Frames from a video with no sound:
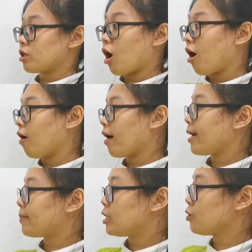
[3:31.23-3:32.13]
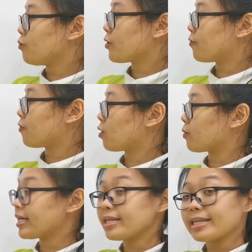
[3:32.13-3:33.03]
The hot air balloon will
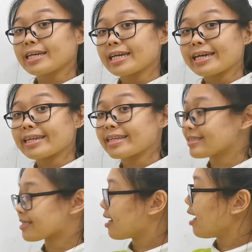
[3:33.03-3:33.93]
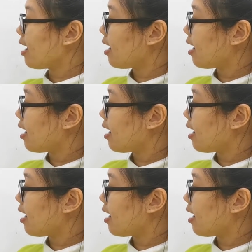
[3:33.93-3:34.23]
floating in the sky.